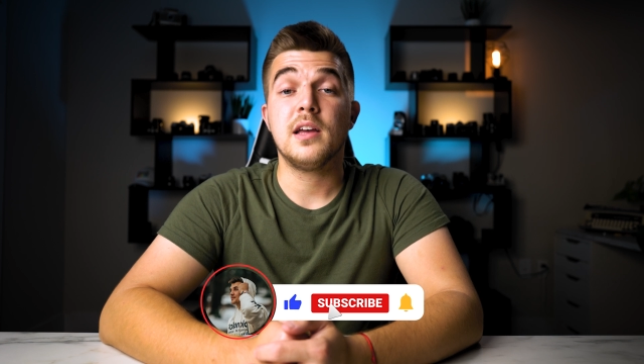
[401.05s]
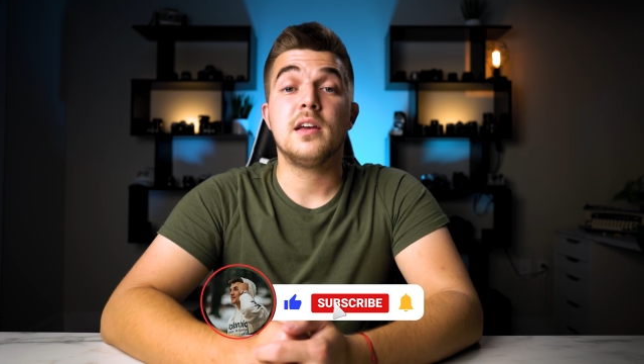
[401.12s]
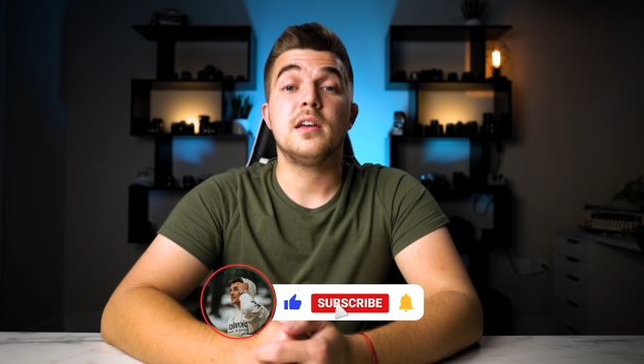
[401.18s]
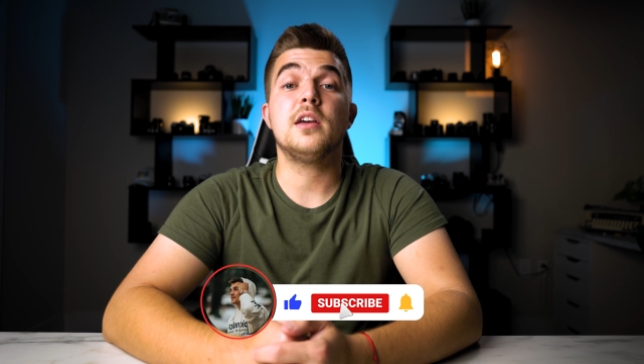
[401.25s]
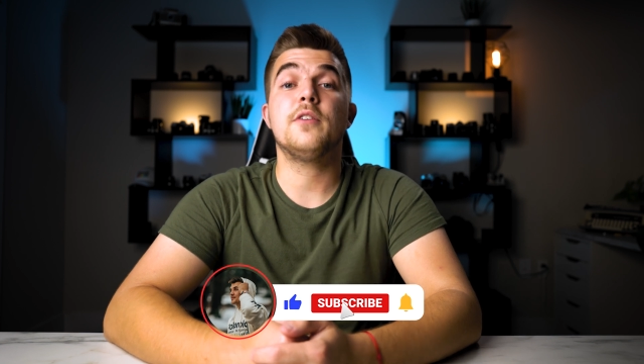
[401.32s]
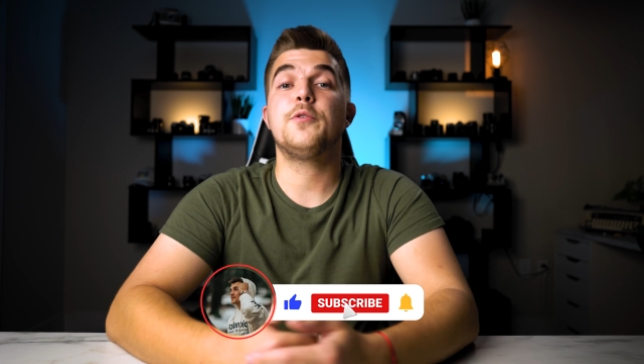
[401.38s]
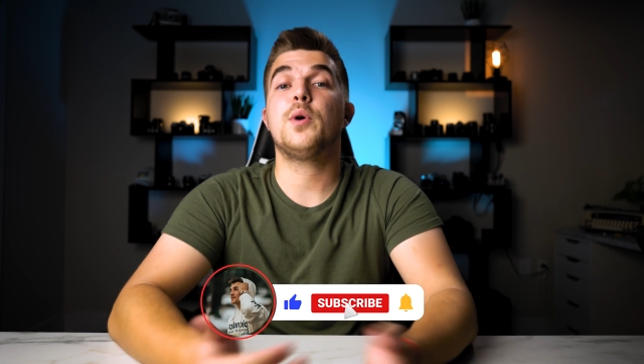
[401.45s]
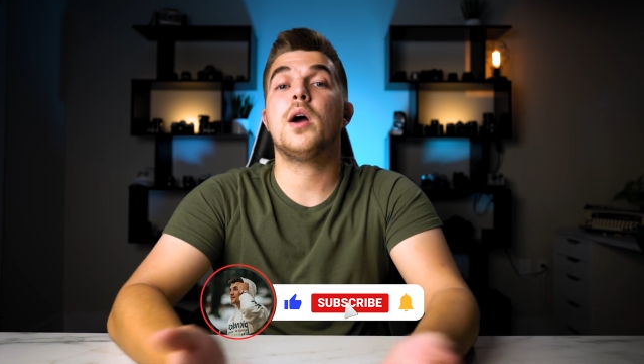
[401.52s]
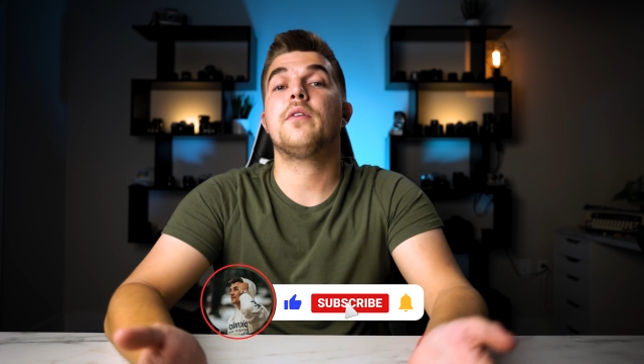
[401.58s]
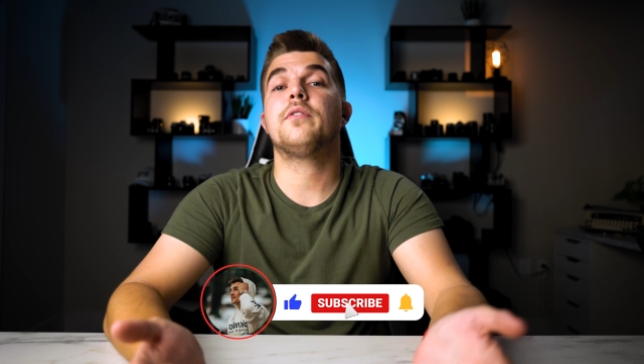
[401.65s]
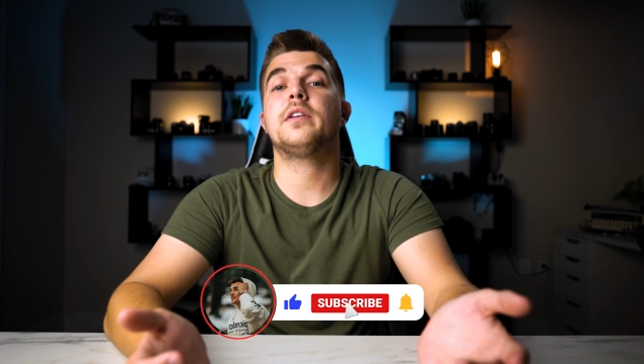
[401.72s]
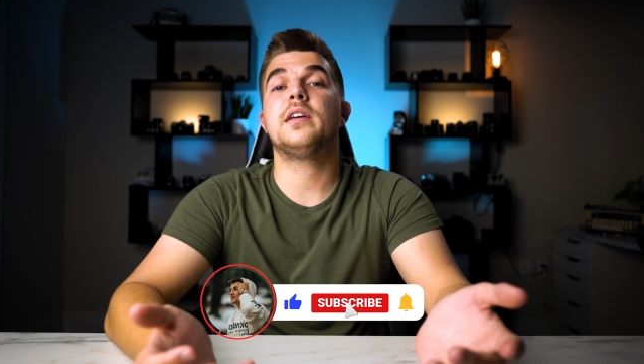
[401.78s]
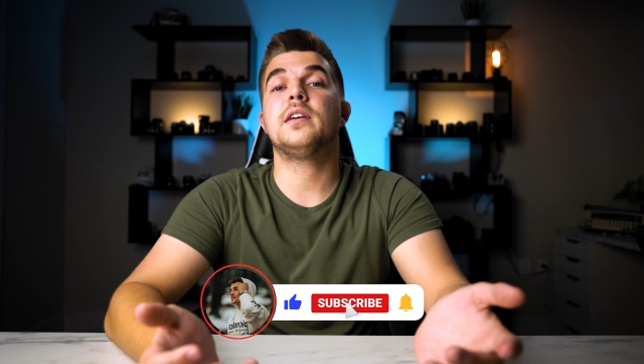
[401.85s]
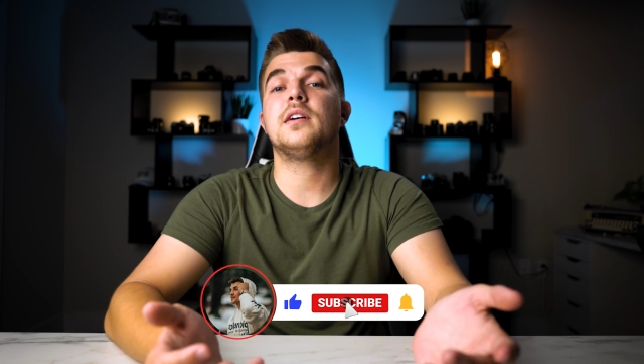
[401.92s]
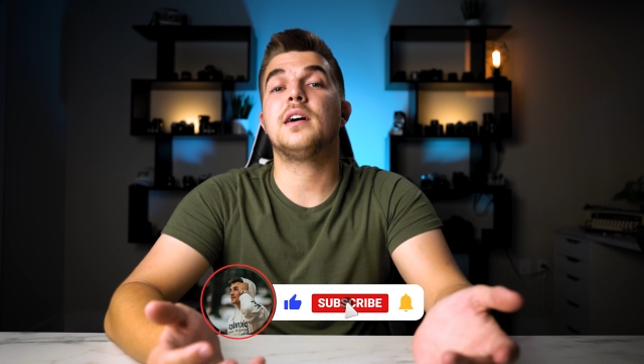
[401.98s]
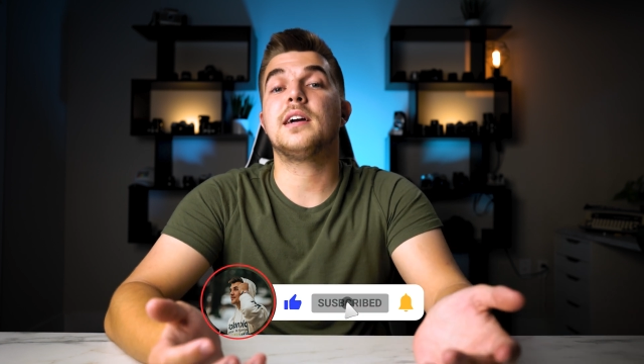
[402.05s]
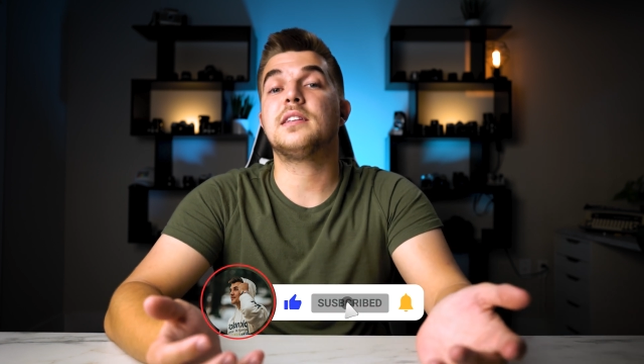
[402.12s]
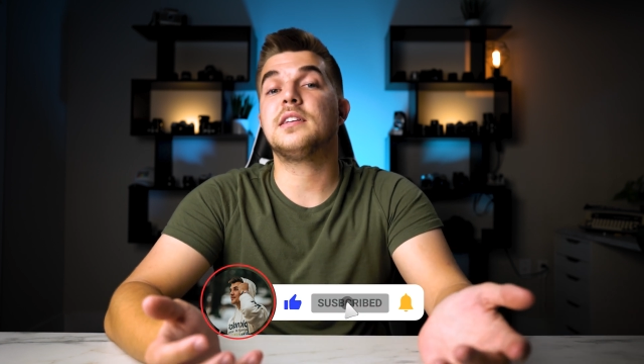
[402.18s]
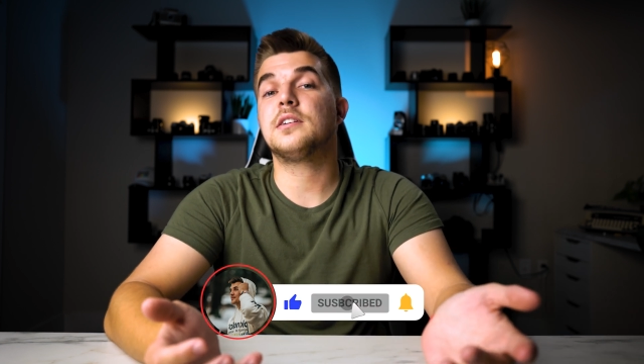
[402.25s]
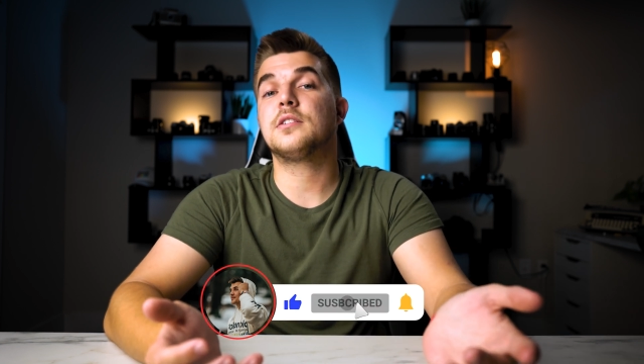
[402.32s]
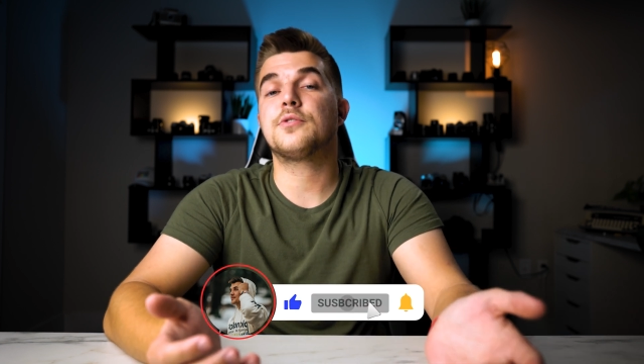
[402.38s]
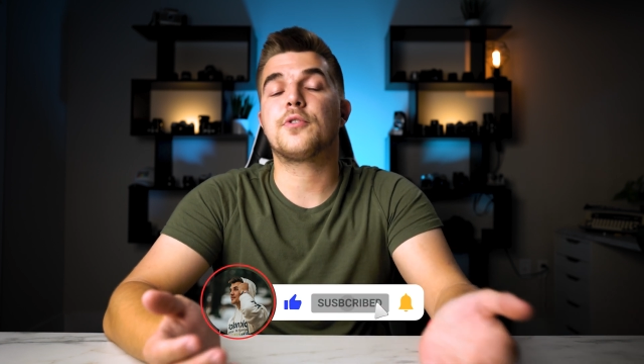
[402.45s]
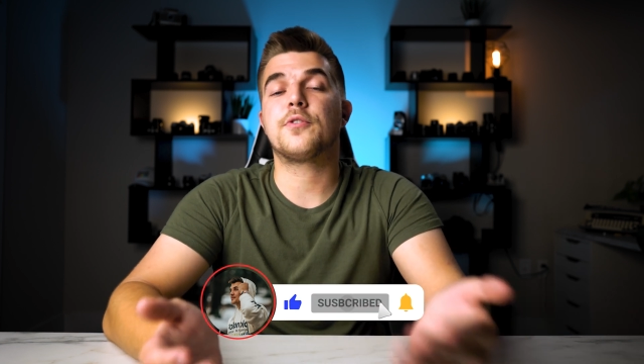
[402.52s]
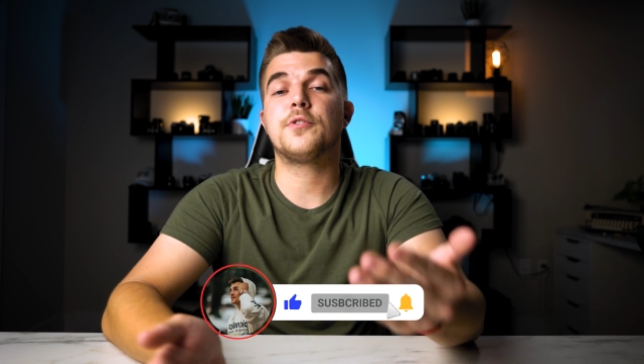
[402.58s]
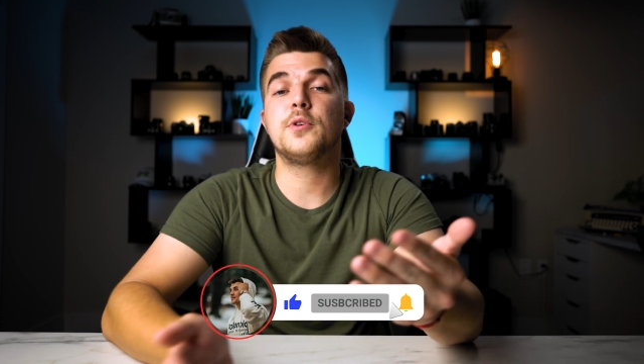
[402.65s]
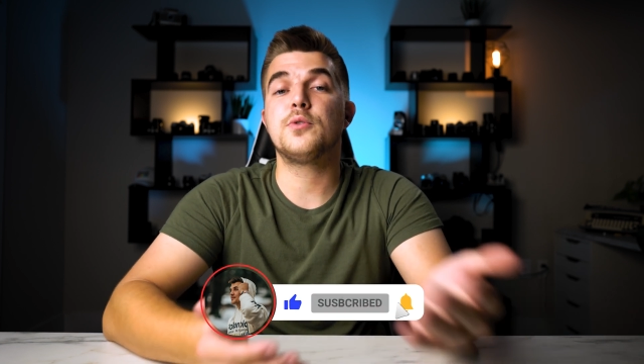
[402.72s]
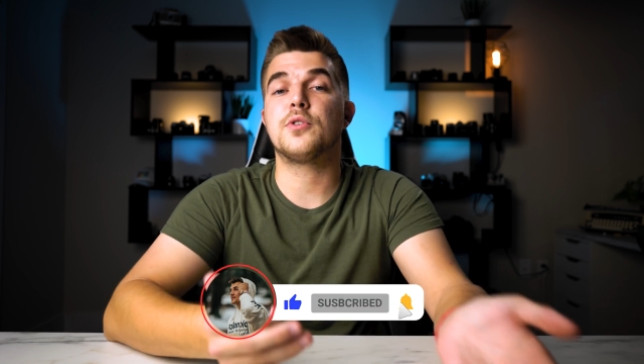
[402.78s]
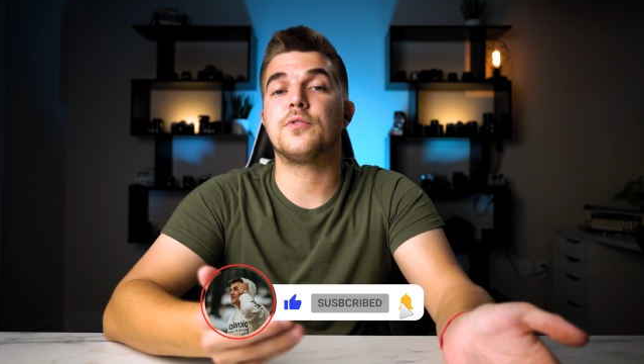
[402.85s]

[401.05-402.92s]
If you have any ideas for future